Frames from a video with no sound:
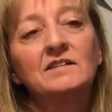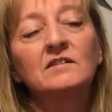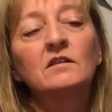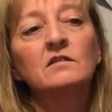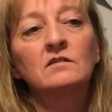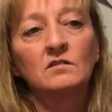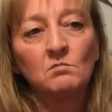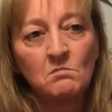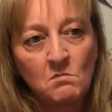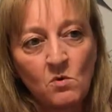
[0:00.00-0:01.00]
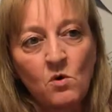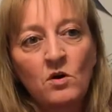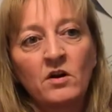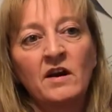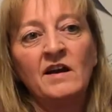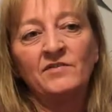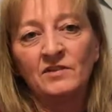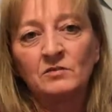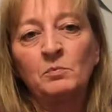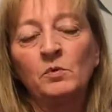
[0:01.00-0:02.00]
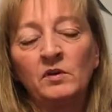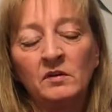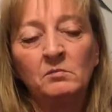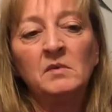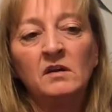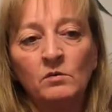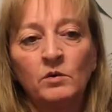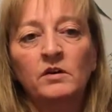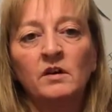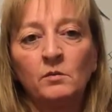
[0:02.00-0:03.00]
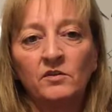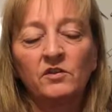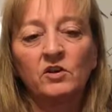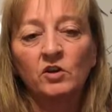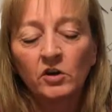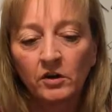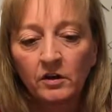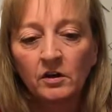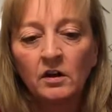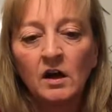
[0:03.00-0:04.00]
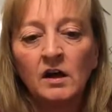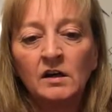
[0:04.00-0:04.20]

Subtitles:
This is more, at this point, me working with Concur.